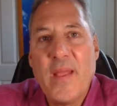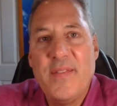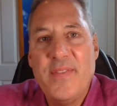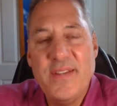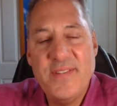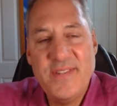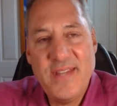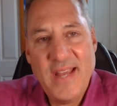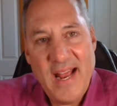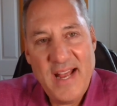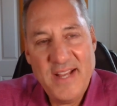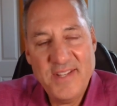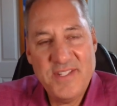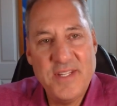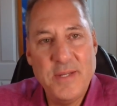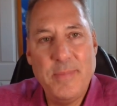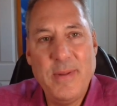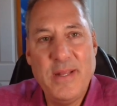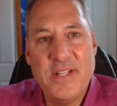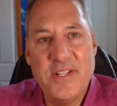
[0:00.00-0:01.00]
this
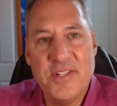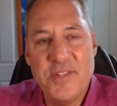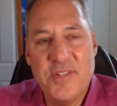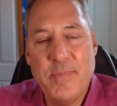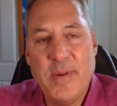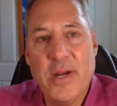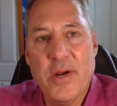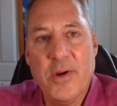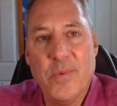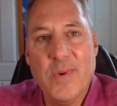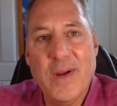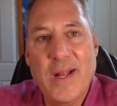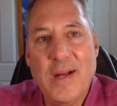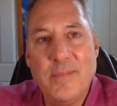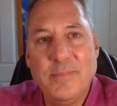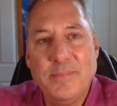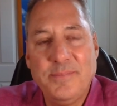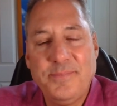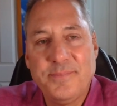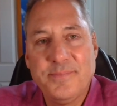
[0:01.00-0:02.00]
has to be the spirit
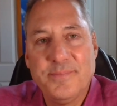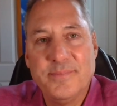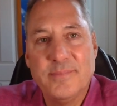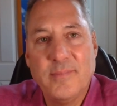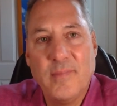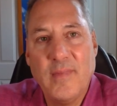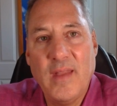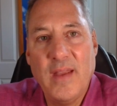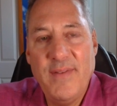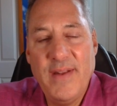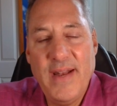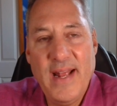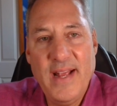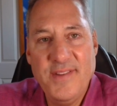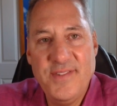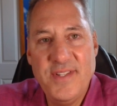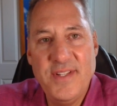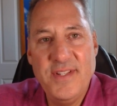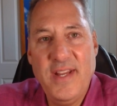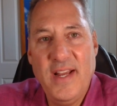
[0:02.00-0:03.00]
realm. If it
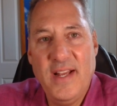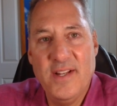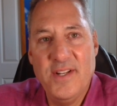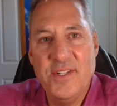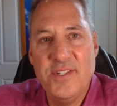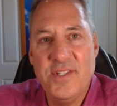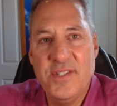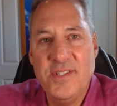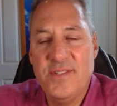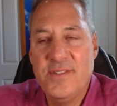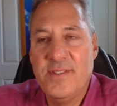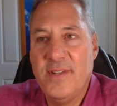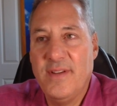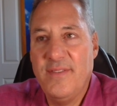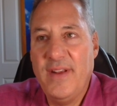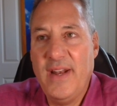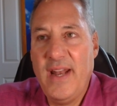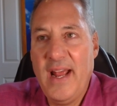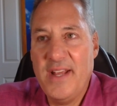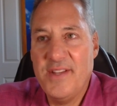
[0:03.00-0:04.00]
has intelligence,
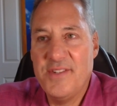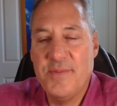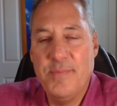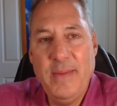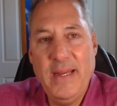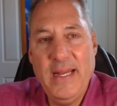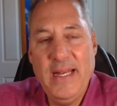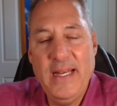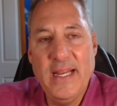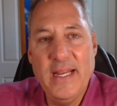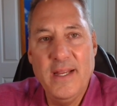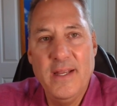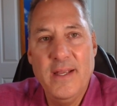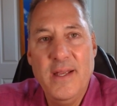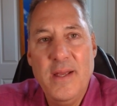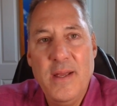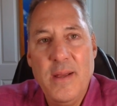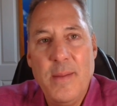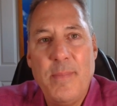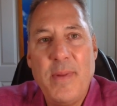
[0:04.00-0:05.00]
if it has
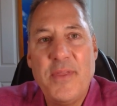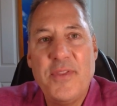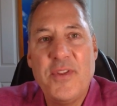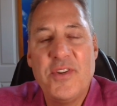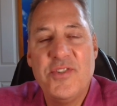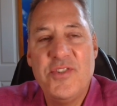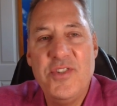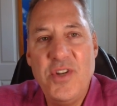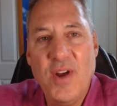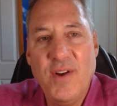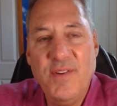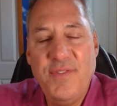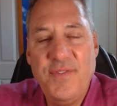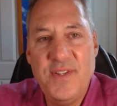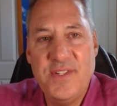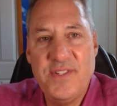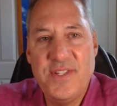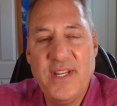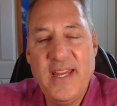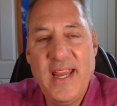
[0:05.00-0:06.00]
meaning, but there's no
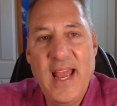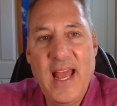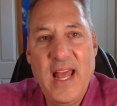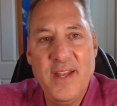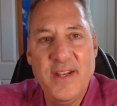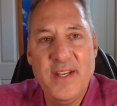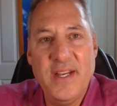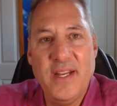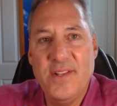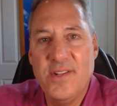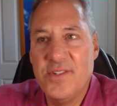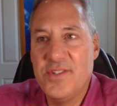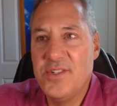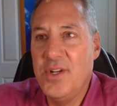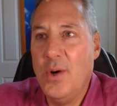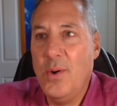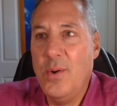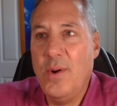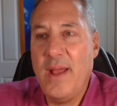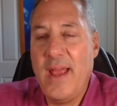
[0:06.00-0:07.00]
physicality, there's
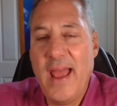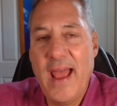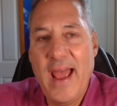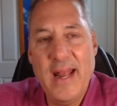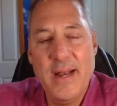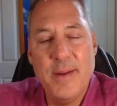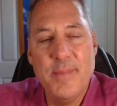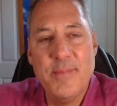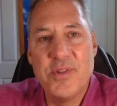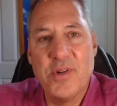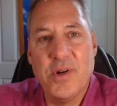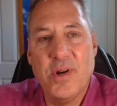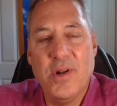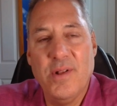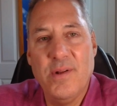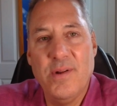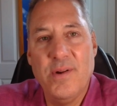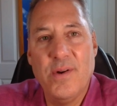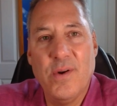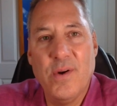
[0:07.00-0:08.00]
no atoms
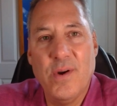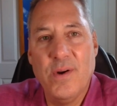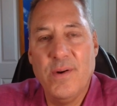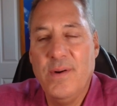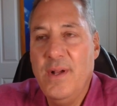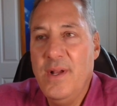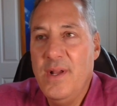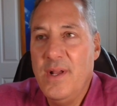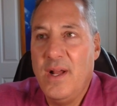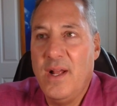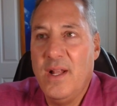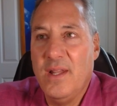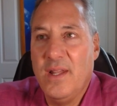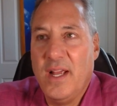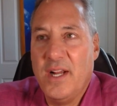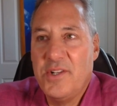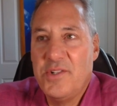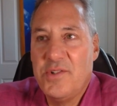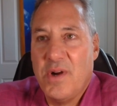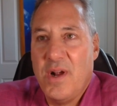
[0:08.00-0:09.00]
or
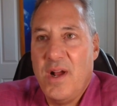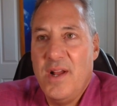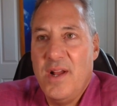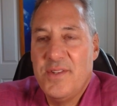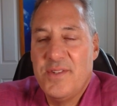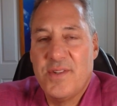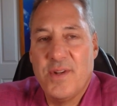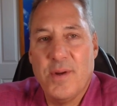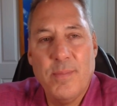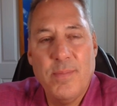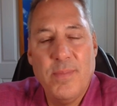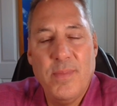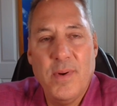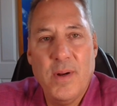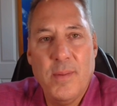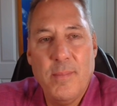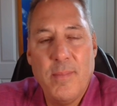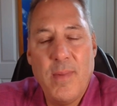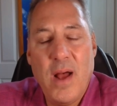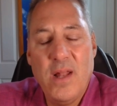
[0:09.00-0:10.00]
electrons or
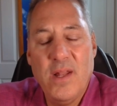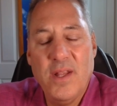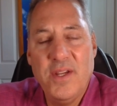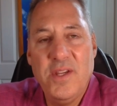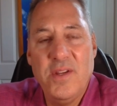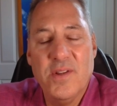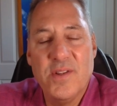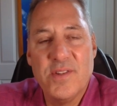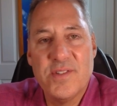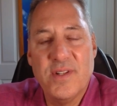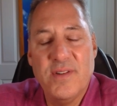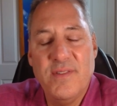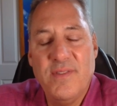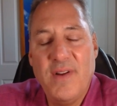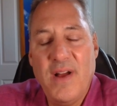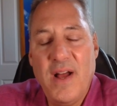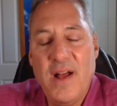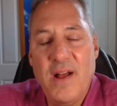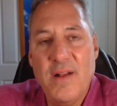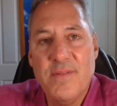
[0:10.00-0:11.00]
molecules
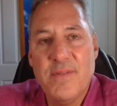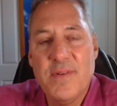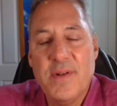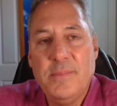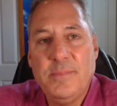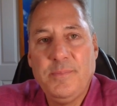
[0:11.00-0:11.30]
involved,